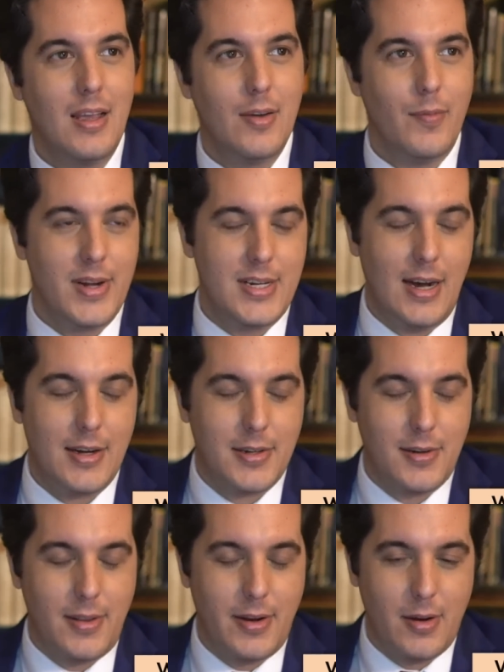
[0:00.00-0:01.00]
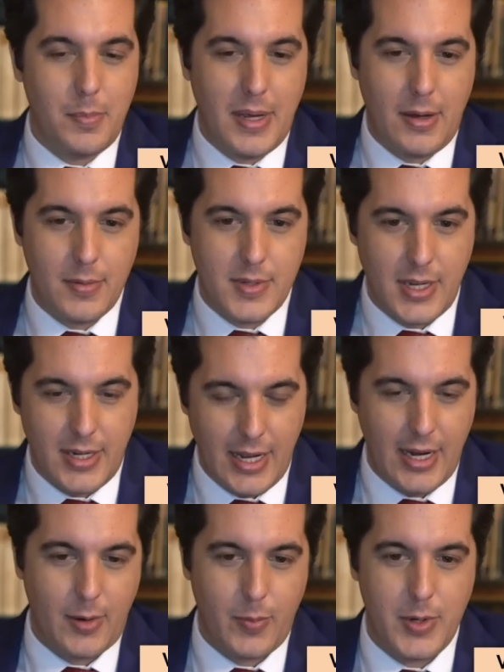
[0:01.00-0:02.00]
we talked earlier about
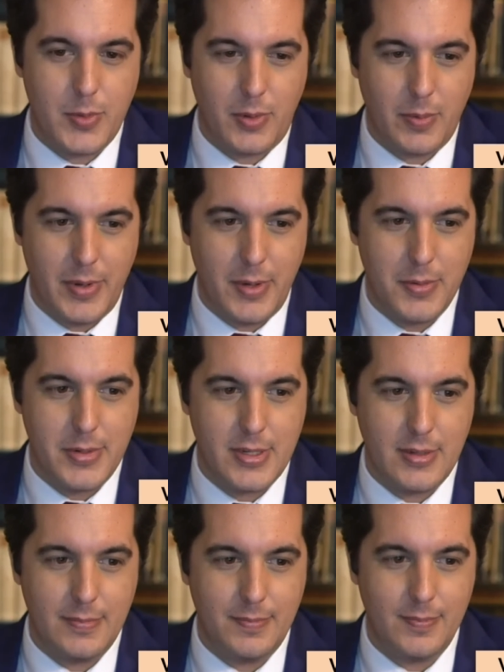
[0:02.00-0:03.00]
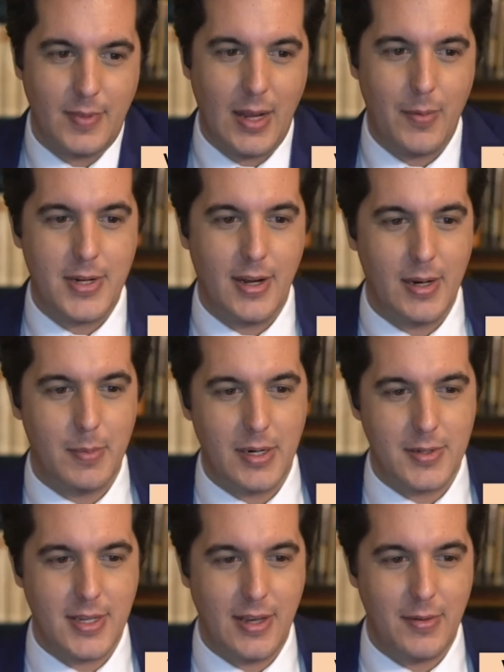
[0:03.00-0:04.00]
satanic ritual abuse. Now we're talking
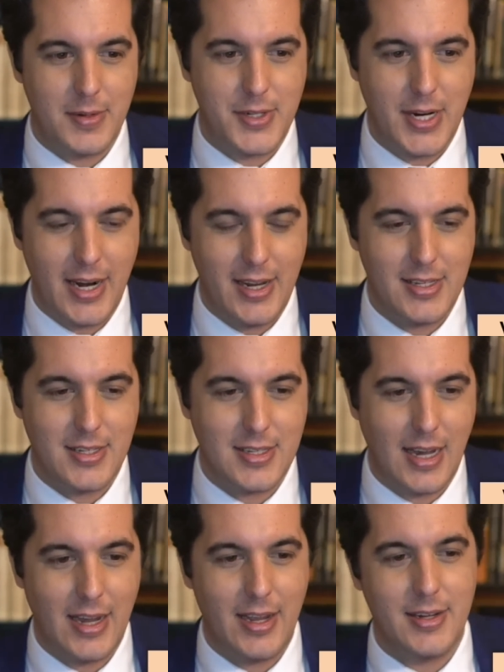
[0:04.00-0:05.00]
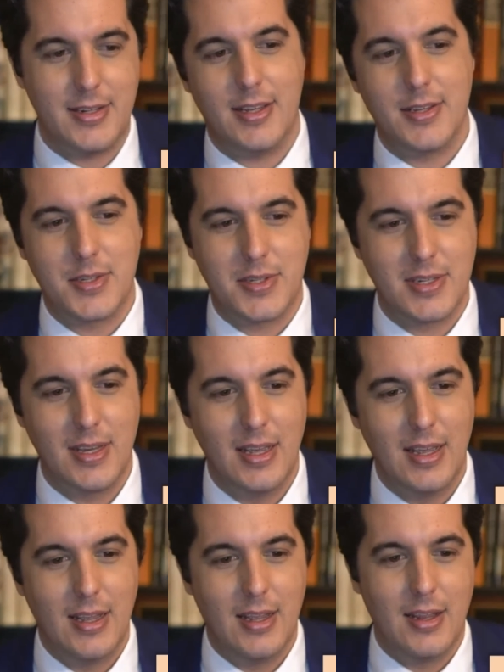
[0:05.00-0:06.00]
about how Chinese scientists
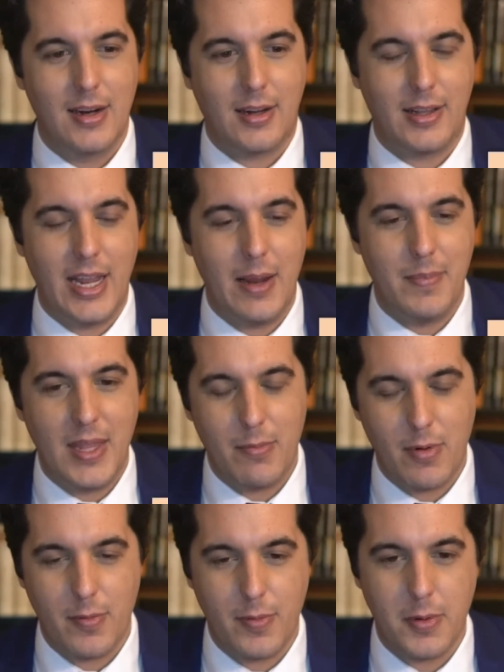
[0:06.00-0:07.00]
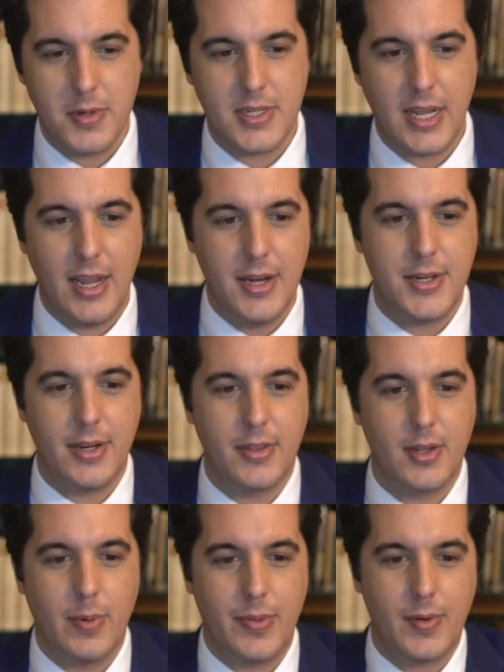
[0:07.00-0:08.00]
claim they've reversed aging
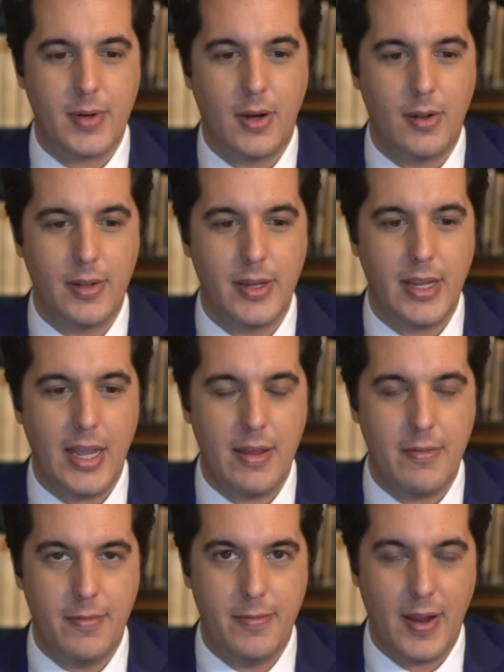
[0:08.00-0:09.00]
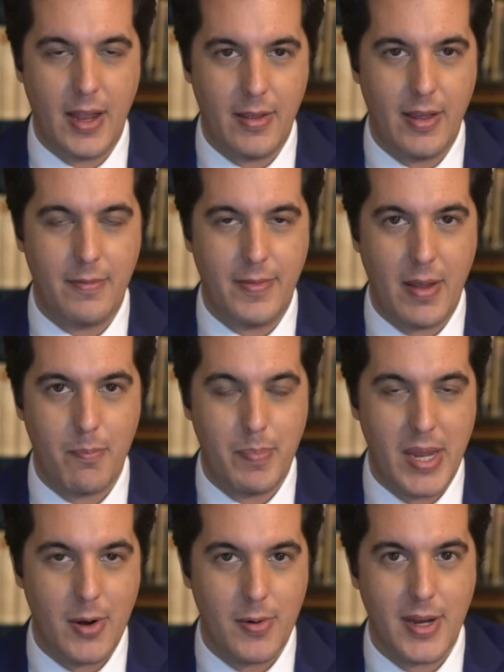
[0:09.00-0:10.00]
through what they're calling a
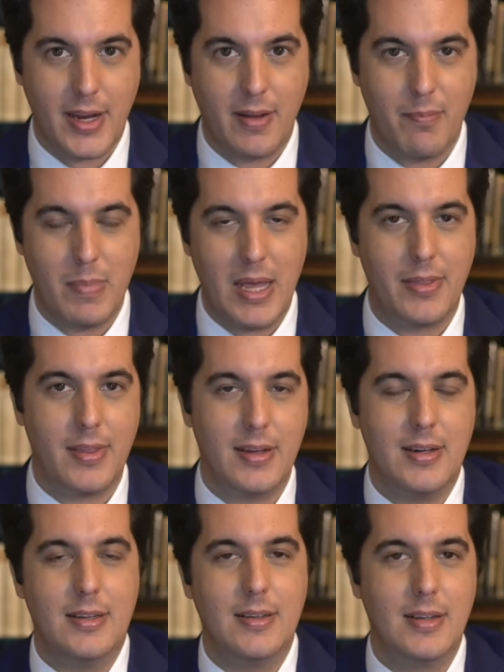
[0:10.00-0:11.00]
vampiric method.